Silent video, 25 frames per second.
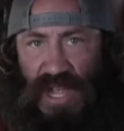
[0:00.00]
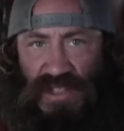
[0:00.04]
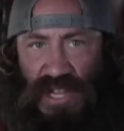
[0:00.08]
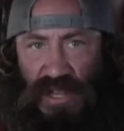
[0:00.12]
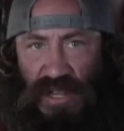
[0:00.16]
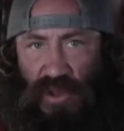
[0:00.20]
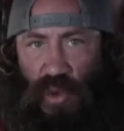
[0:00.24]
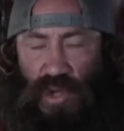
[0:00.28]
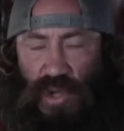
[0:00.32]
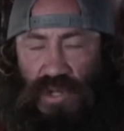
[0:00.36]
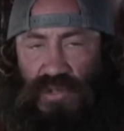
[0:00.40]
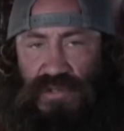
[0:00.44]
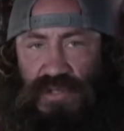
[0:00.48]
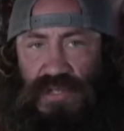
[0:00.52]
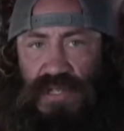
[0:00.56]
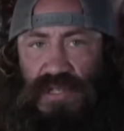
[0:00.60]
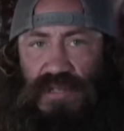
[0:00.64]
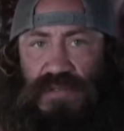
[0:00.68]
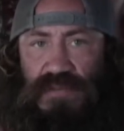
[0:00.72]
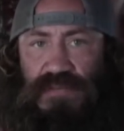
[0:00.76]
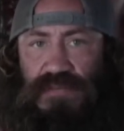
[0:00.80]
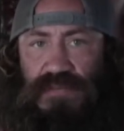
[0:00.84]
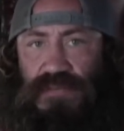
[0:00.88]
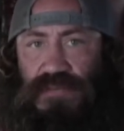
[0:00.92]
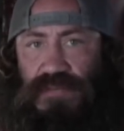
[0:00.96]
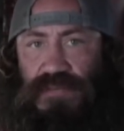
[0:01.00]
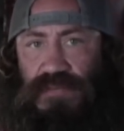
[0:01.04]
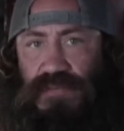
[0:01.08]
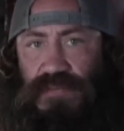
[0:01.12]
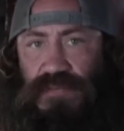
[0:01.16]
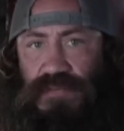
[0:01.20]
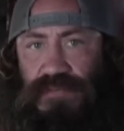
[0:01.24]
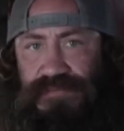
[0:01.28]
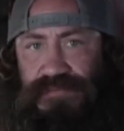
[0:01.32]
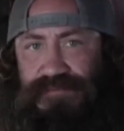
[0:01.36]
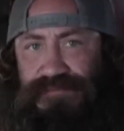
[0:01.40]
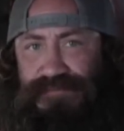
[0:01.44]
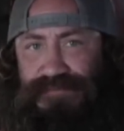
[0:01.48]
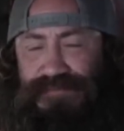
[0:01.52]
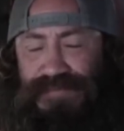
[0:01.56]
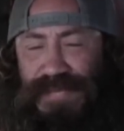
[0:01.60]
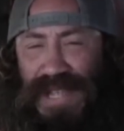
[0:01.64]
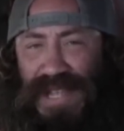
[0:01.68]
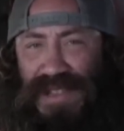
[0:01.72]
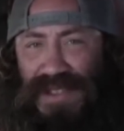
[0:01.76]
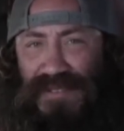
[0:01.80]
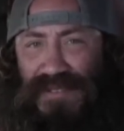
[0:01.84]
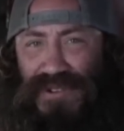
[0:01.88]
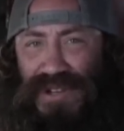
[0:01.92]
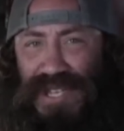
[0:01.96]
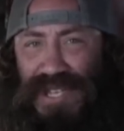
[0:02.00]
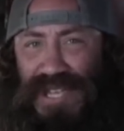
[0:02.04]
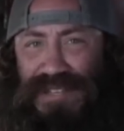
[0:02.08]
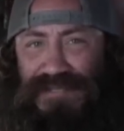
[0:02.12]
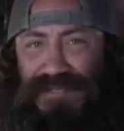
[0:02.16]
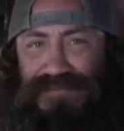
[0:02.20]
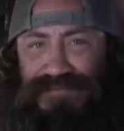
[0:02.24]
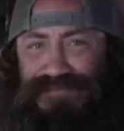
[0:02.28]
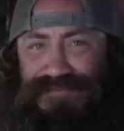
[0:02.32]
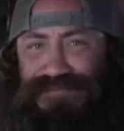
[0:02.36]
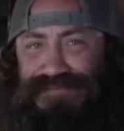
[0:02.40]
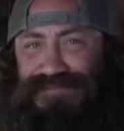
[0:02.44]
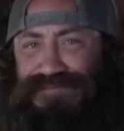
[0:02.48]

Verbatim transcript: the loyalty. Liver King.